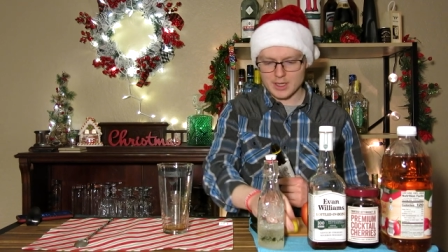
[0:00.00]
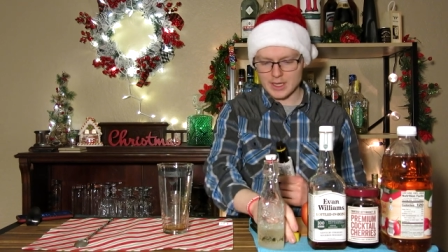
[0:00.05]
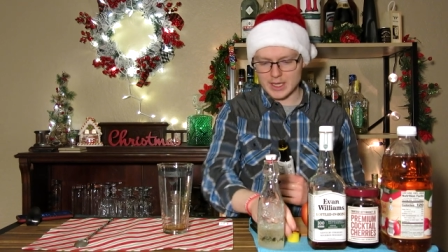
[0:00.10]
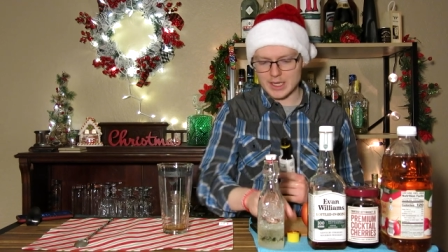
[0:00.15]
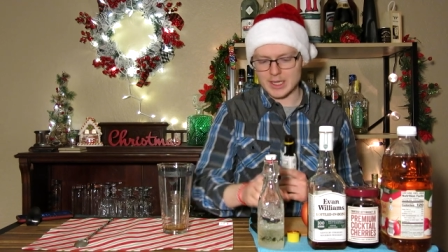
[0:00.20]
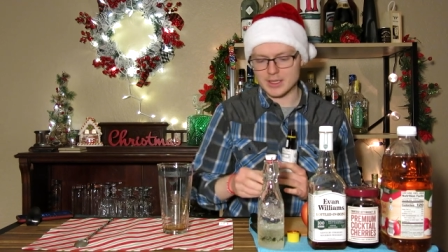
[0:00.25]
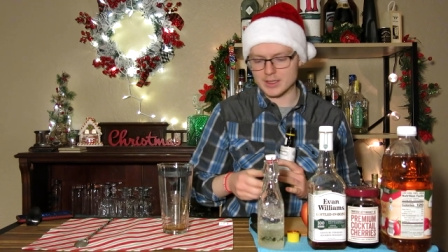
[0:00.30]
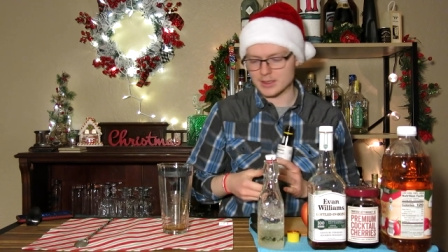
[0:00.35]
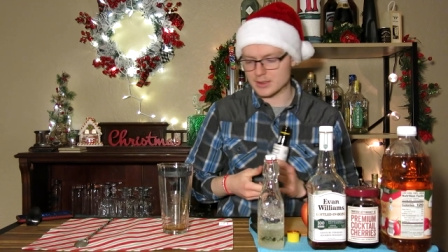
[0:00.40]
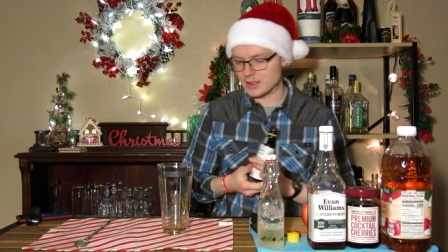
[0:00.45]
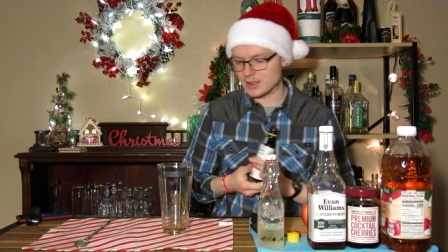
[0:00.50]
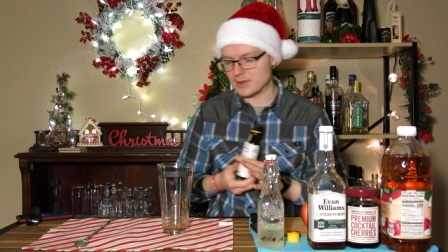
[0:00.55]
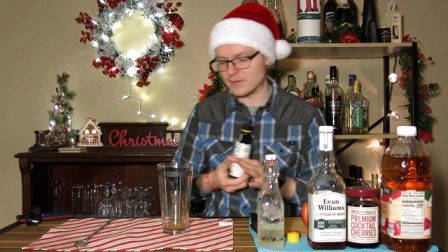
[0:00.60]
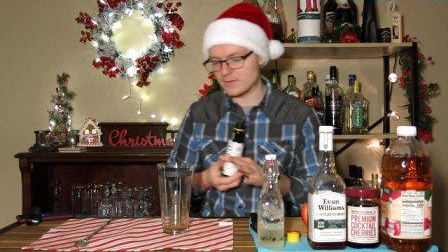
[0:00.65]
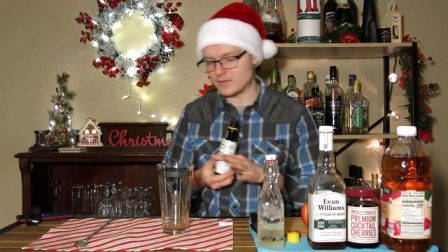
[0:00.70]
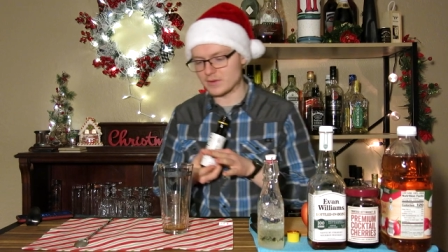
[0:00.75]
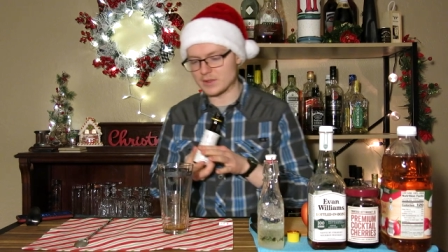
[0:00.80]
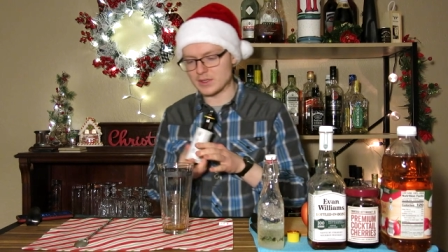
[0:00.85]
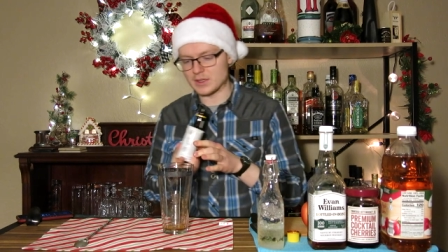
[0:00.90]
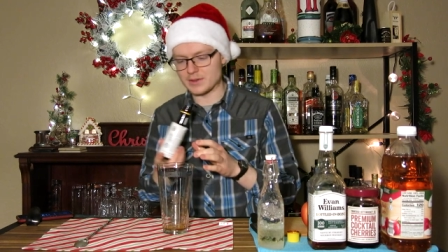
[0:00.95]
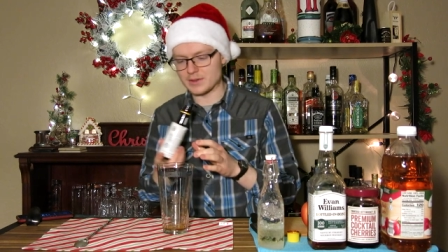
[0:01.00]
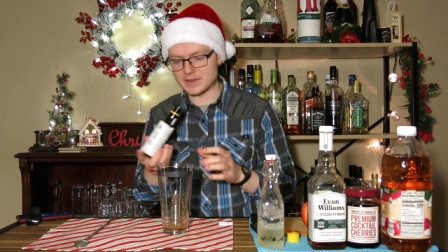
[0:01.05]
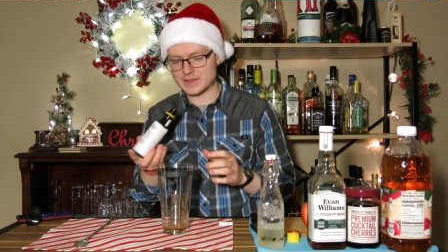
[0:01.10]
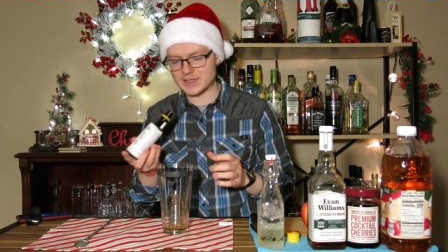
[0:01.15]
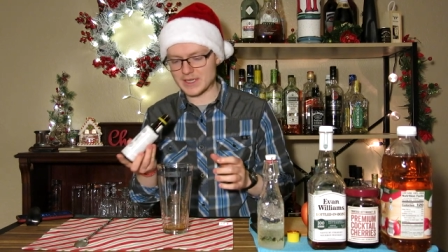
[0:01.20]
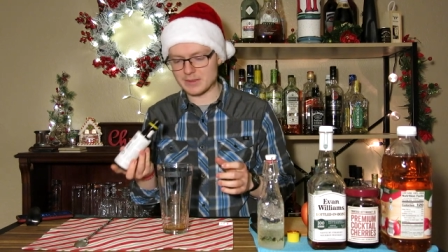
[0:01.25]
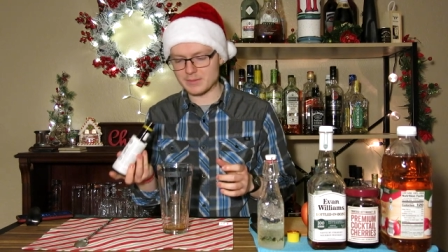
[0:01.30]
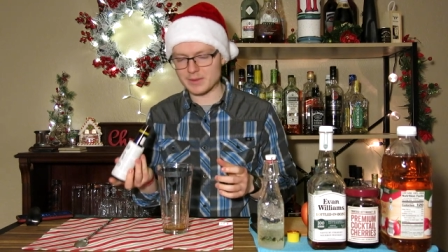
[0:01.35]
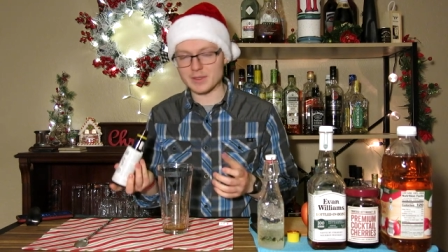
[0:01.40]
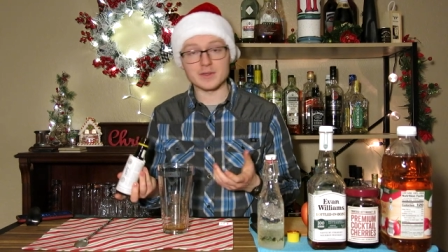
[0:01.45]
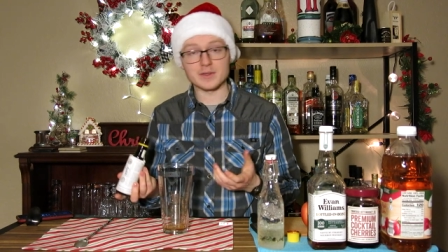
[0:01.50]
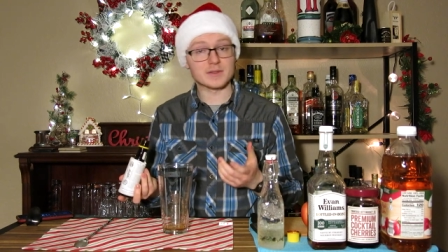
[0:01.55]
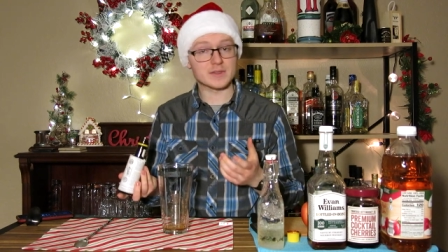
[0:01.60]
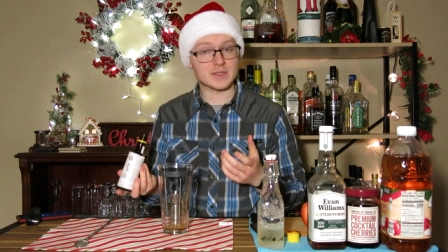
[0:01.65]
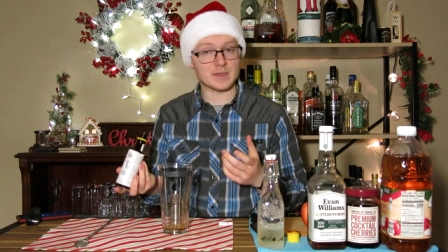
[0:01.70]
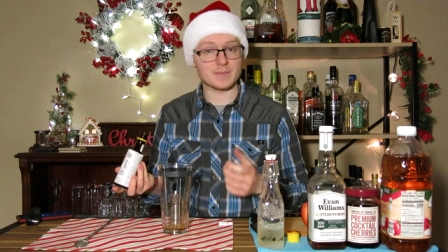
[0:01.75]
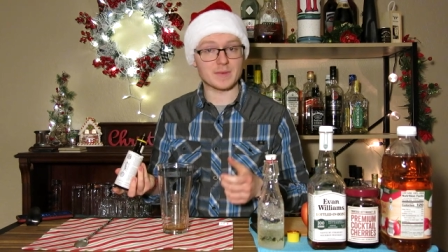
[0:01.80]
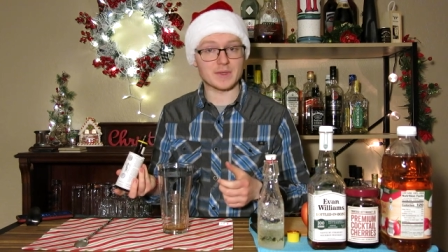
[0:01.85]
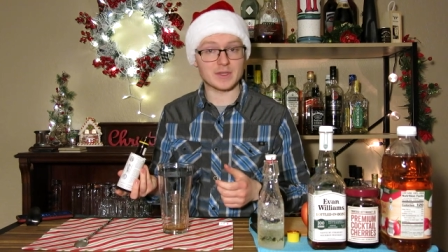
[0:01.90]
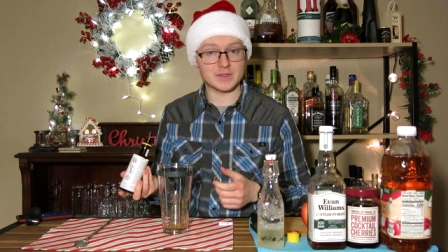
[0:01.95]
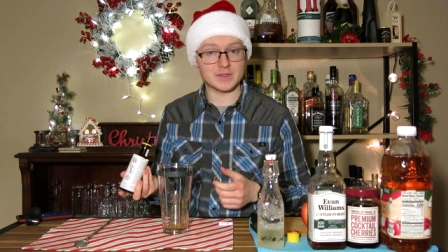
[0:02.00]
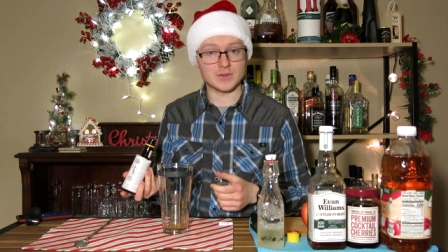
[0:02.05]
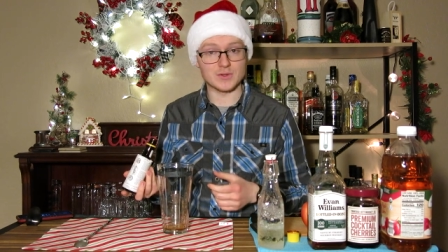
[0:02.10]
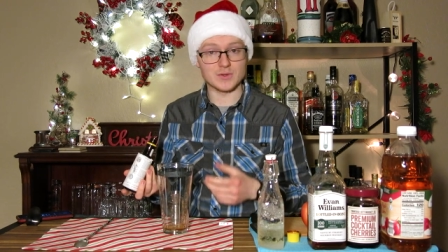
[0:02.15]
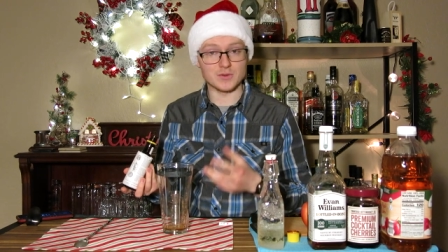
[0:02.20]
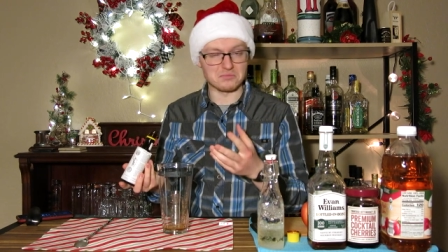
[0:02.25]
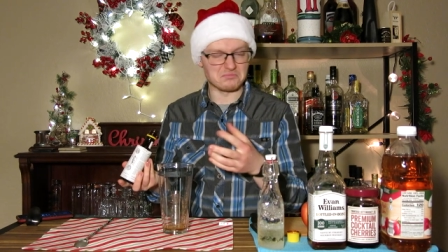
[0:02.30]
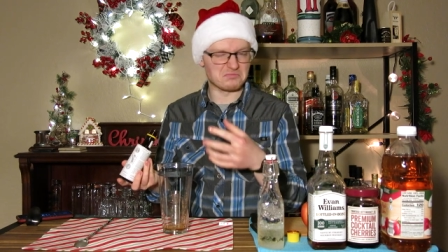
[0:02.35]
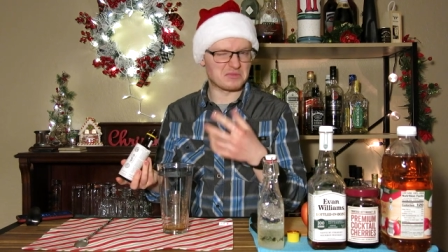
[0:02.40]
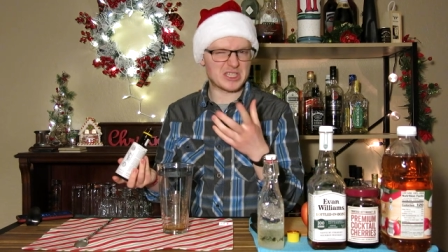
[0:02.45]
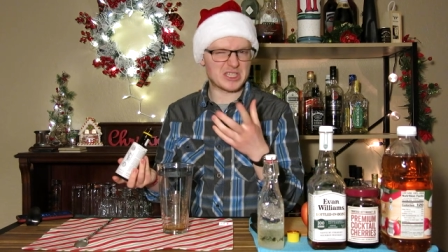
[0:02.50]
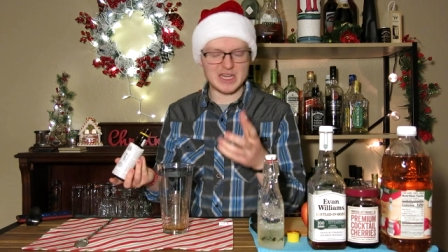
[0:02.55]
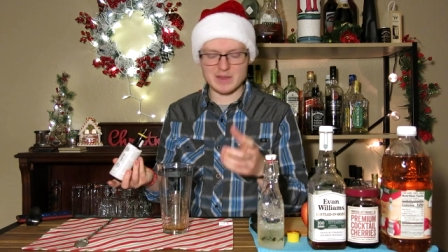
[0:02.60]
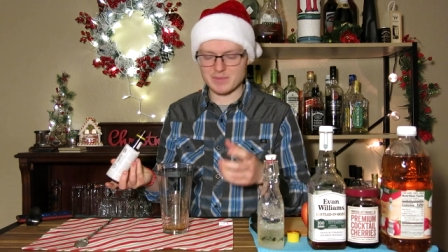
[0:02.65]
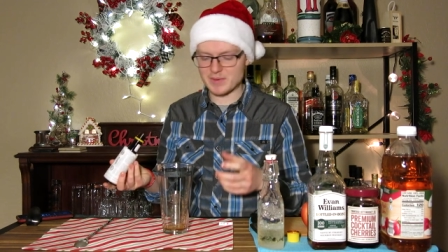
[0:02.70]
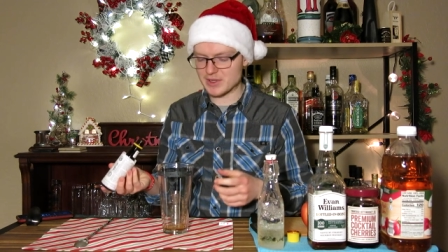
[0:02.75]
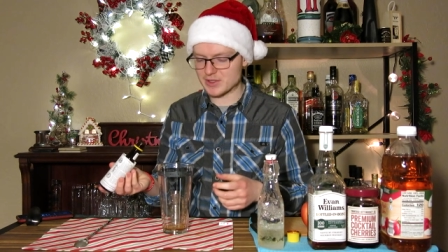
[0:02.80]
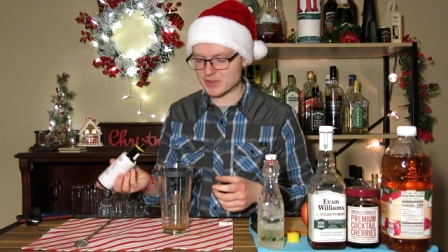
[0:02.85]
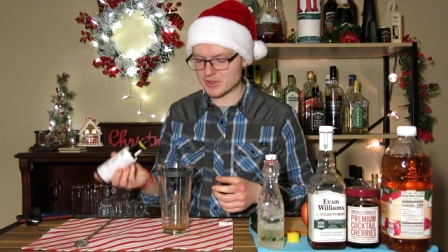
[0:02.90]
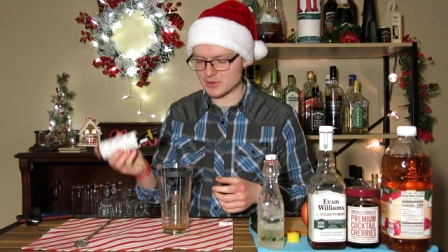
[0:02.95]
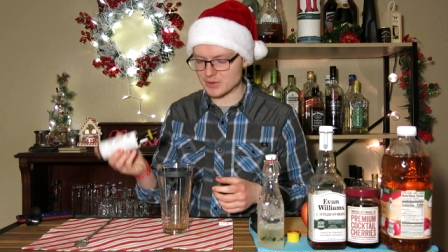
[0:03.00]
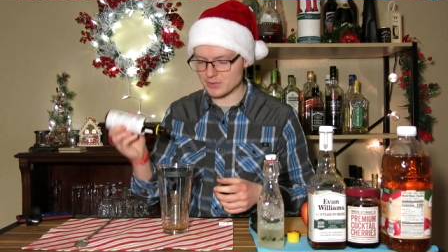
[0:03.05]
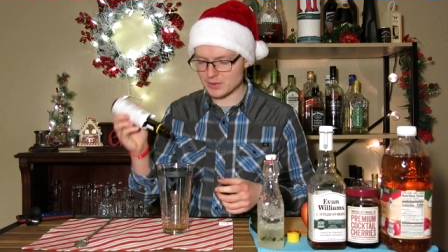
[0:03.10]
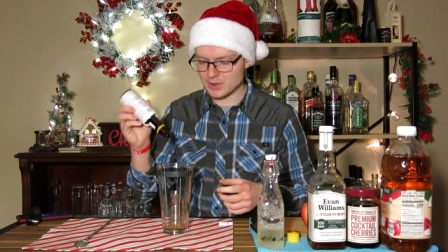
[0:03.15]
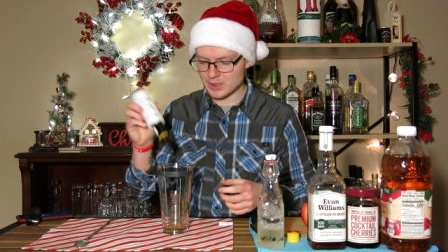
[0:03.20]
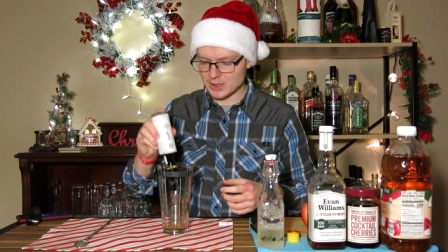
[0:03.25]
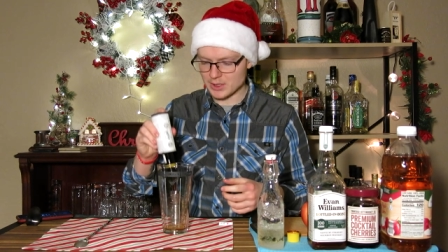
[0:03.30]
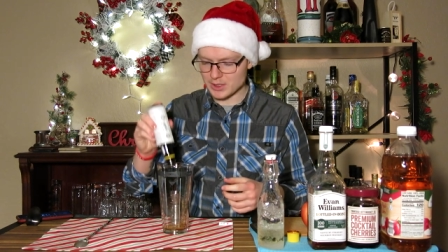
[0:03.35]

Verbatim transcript: and give the cinnamon something to steep into.